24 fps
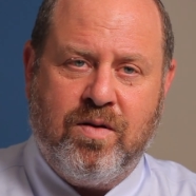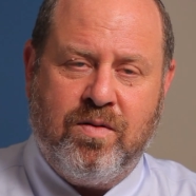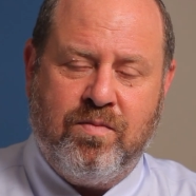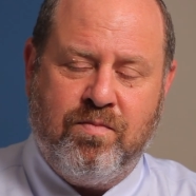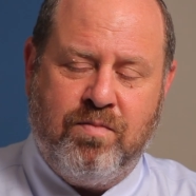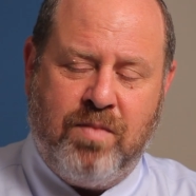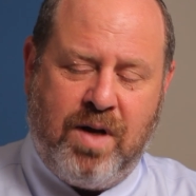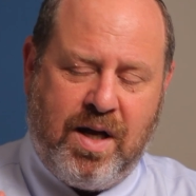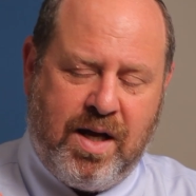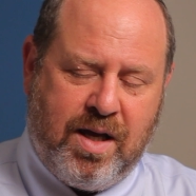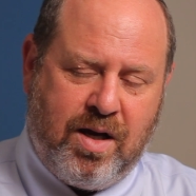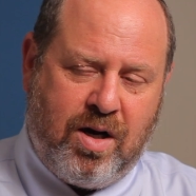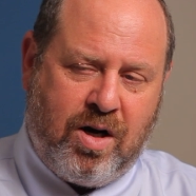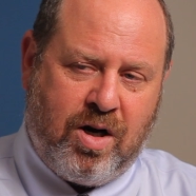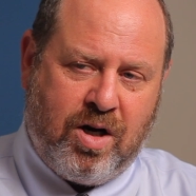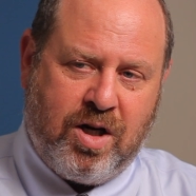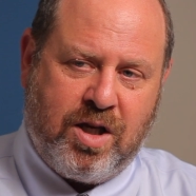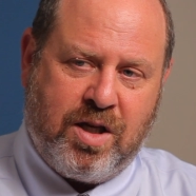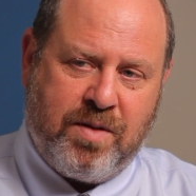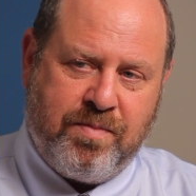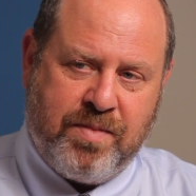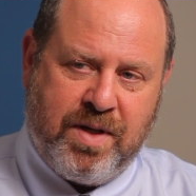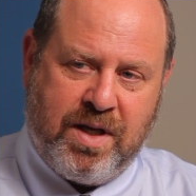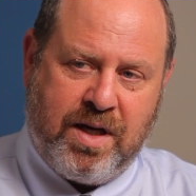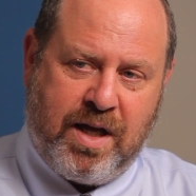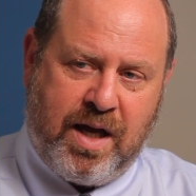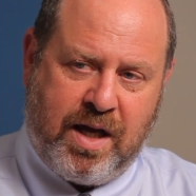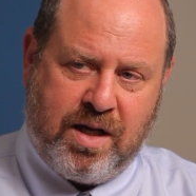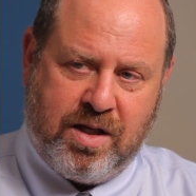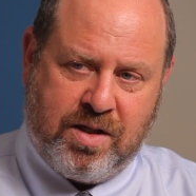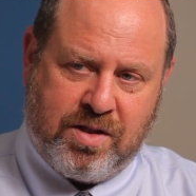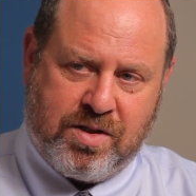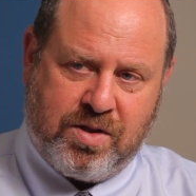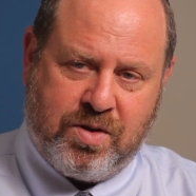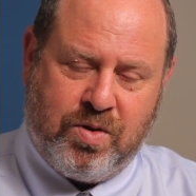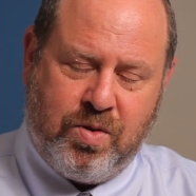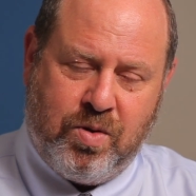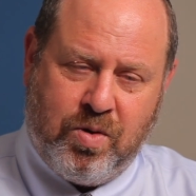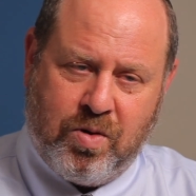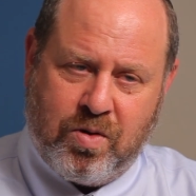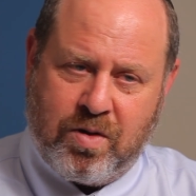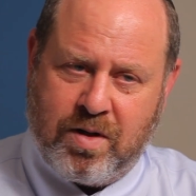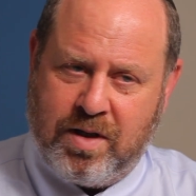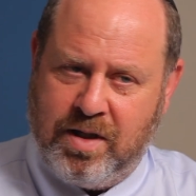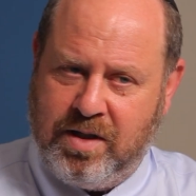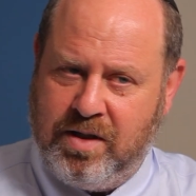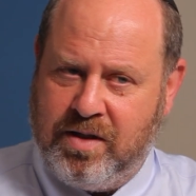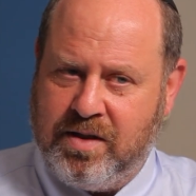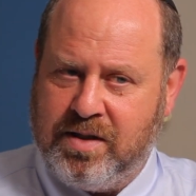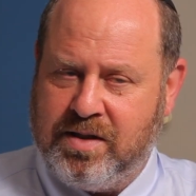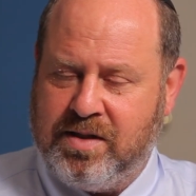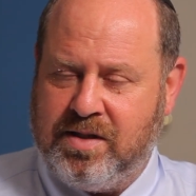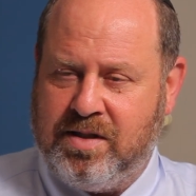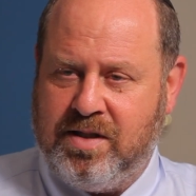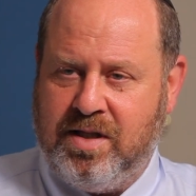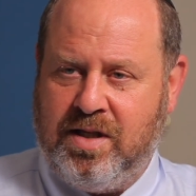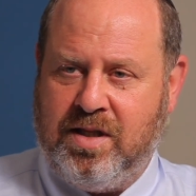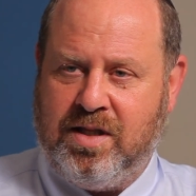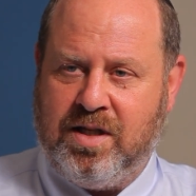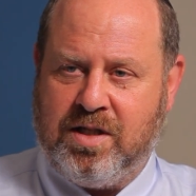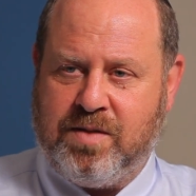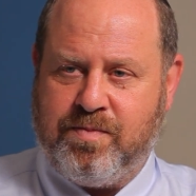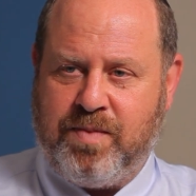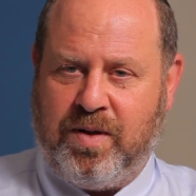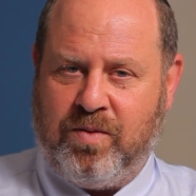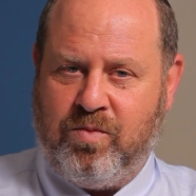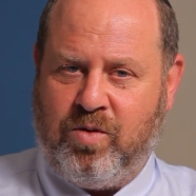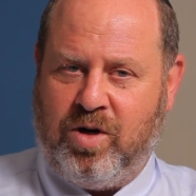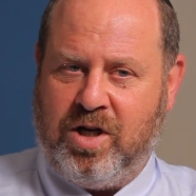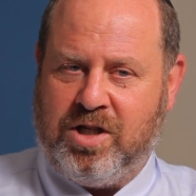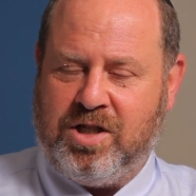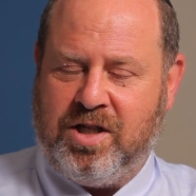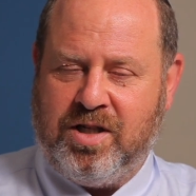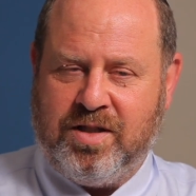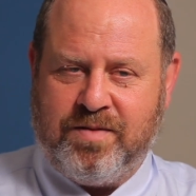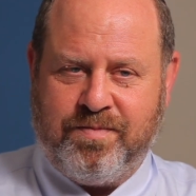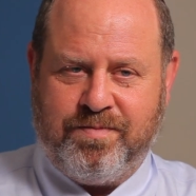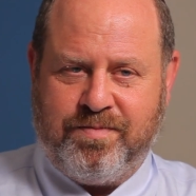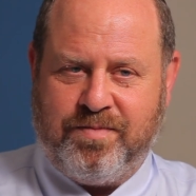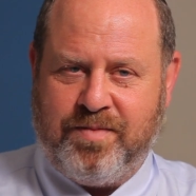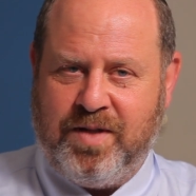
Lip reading: My argument at its core, and you can see this by watching,